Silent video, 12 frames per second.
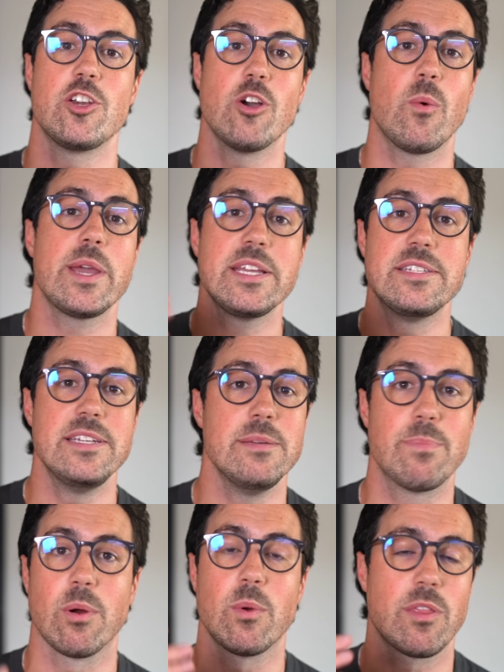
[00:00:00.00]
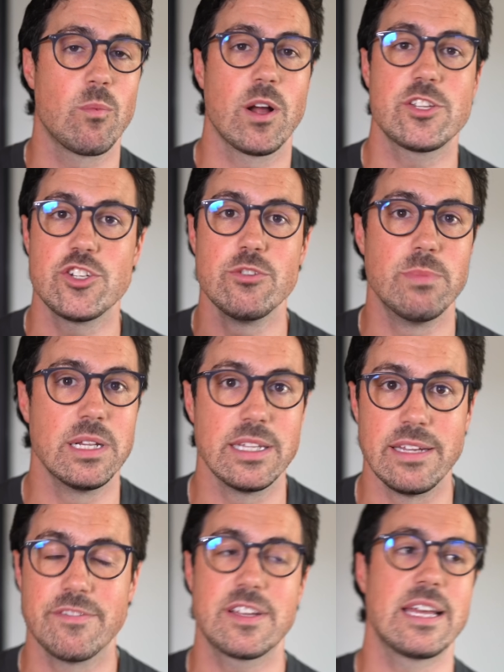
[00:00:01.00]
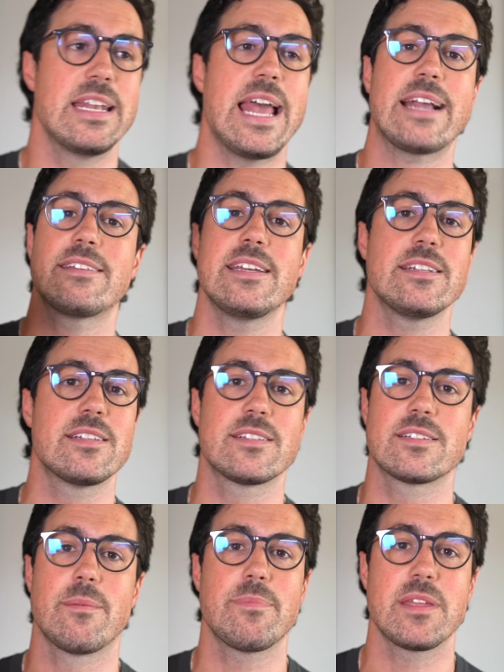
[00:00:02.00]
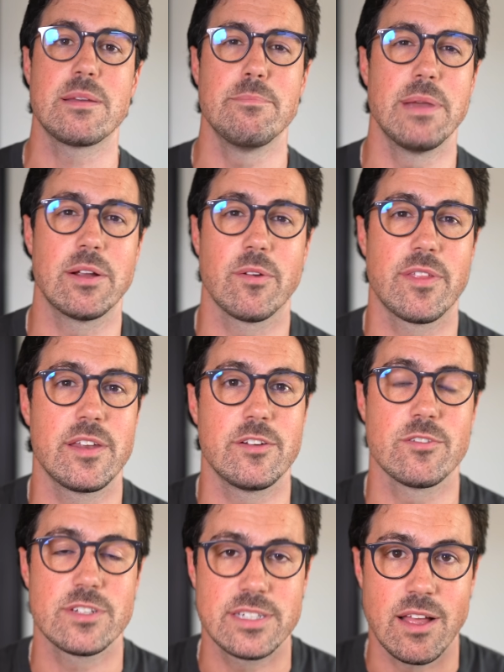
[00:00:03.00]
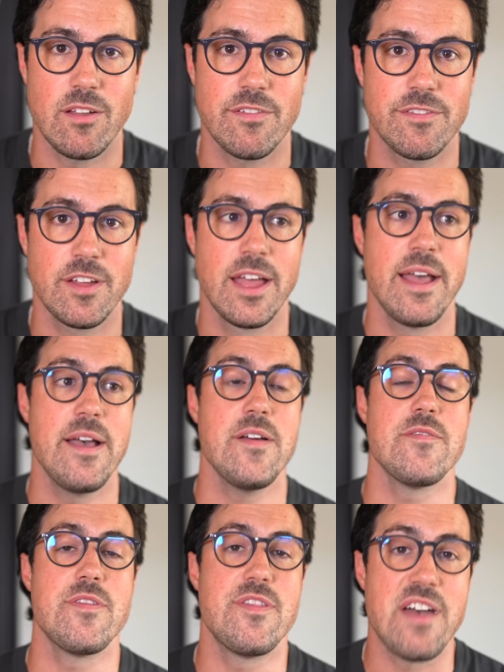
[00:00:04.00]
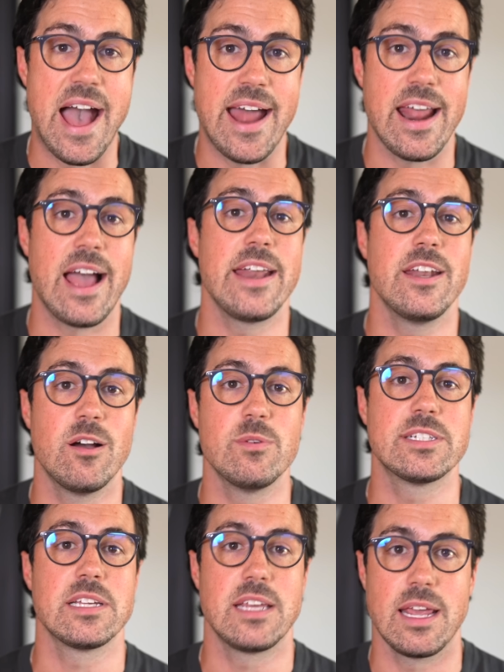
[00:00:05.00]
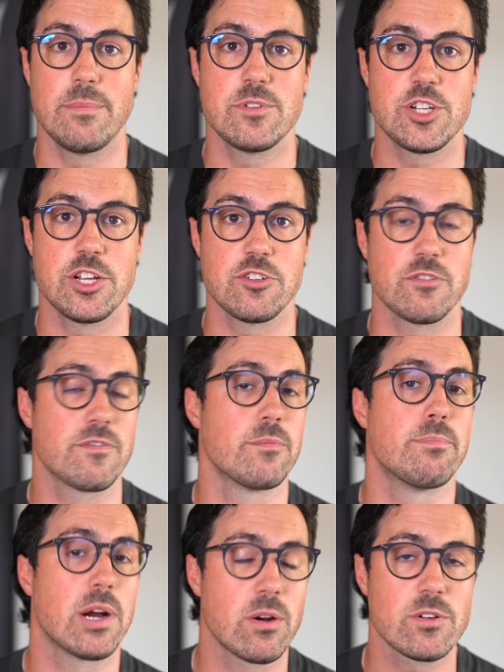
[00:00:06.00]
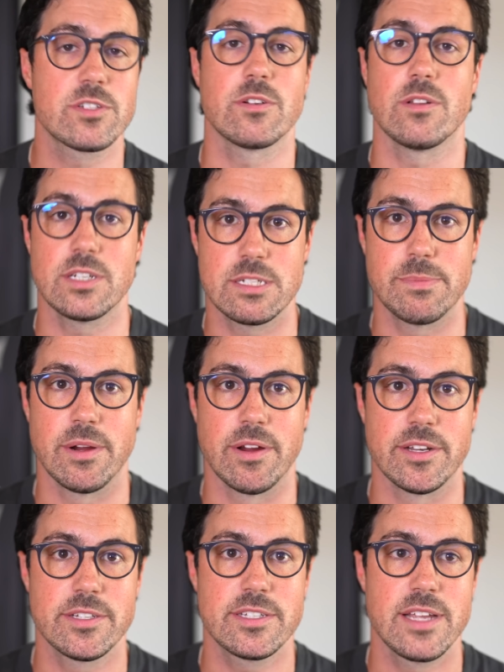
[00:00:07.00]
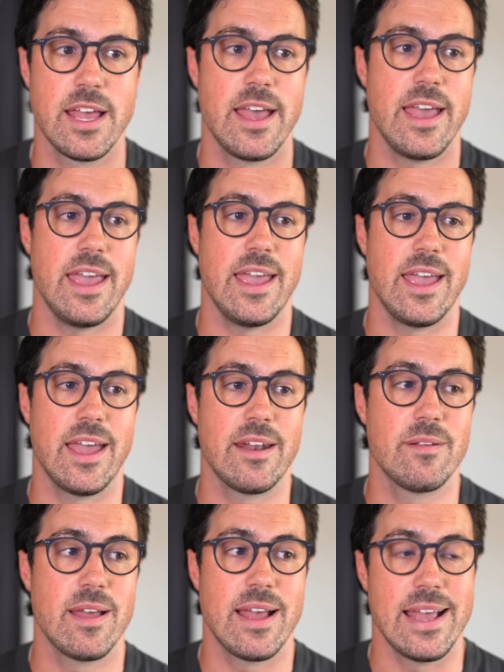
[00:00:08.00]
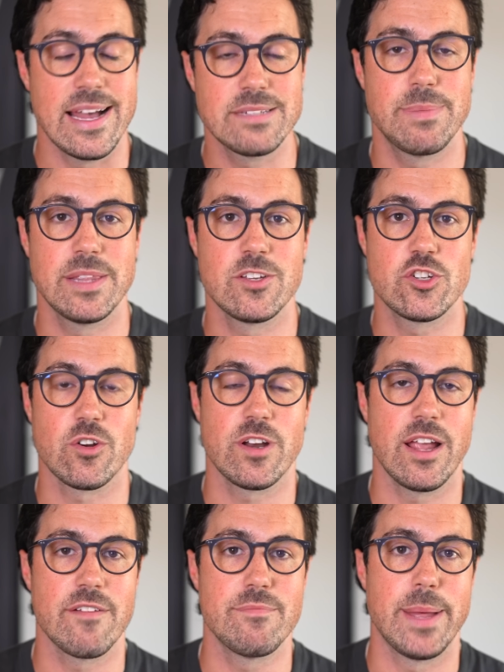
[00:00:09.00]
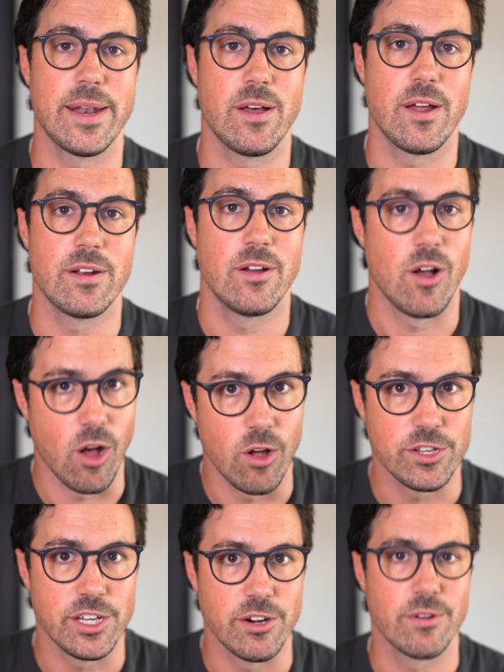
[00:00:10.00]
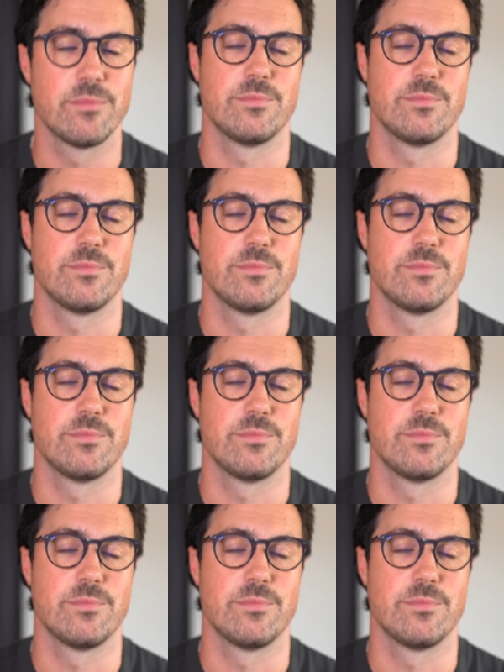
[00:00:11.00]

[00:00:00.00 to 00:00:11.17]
going deeper with what you believe, connecting to something bigger than yourself, that I know is a game changer from personal experience and has been the journey I've been on all year.